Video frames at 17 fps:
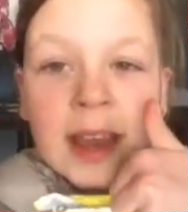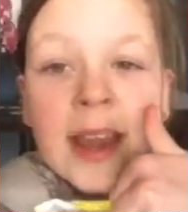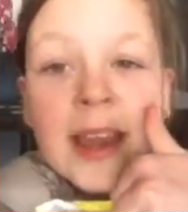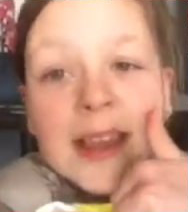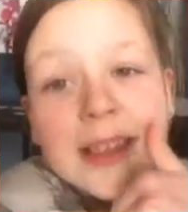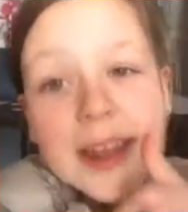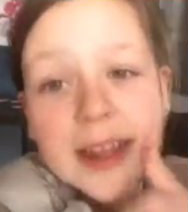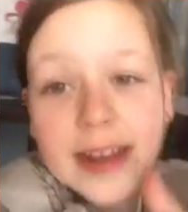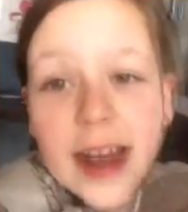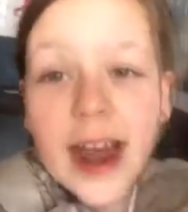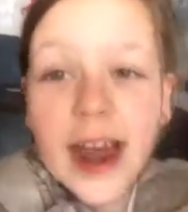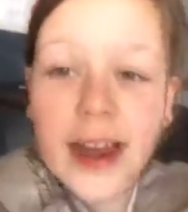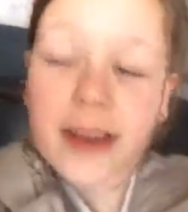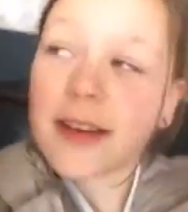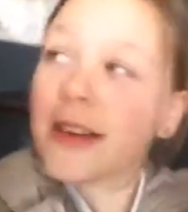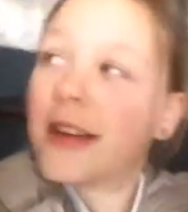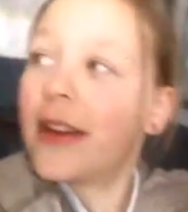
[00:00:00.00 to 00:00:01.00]
He said
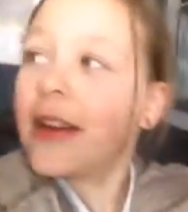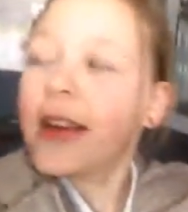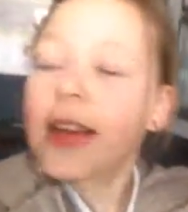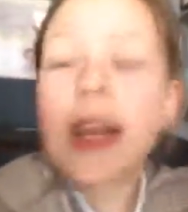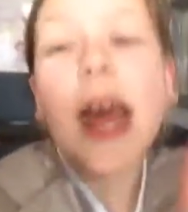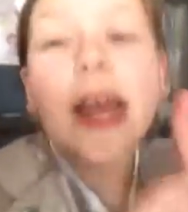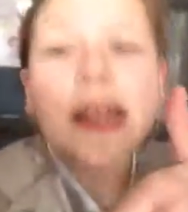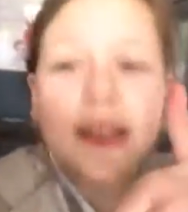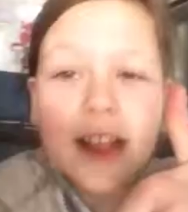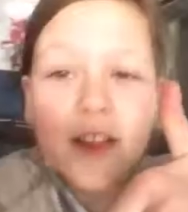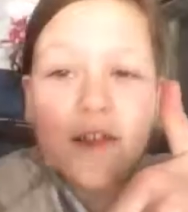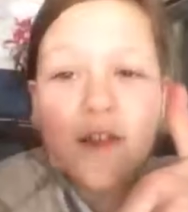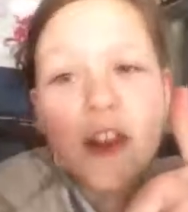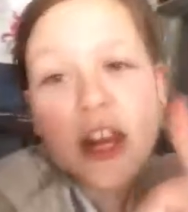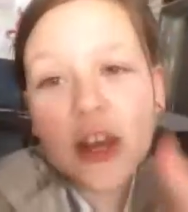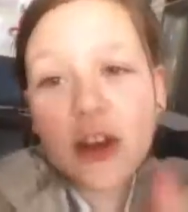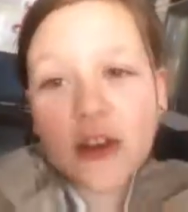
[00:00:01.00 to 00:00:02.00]
hi. Like this
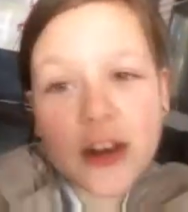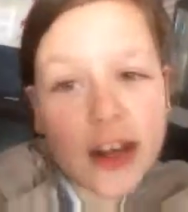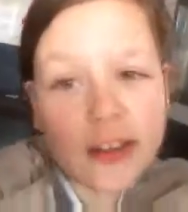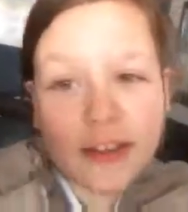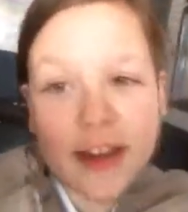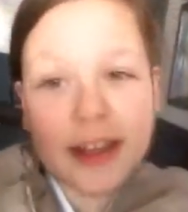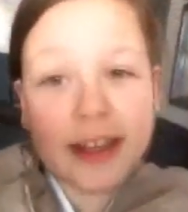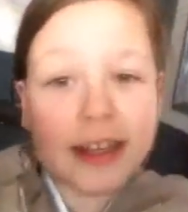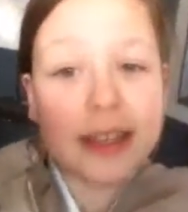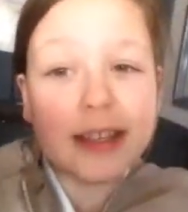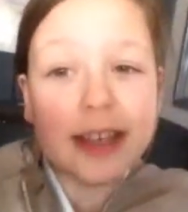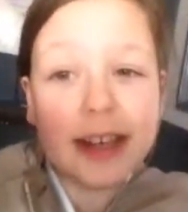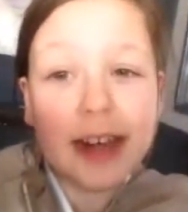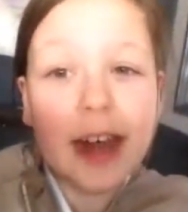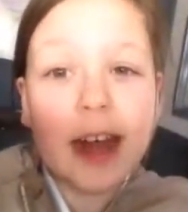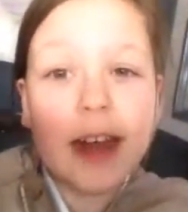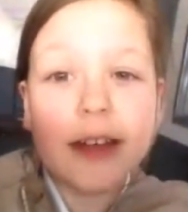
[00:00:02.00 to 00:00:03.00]
video now that he said
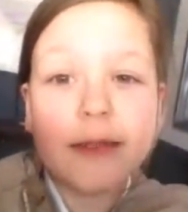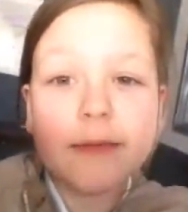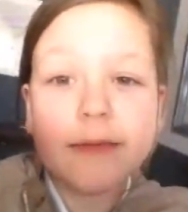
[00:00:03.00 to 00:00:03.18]
hi.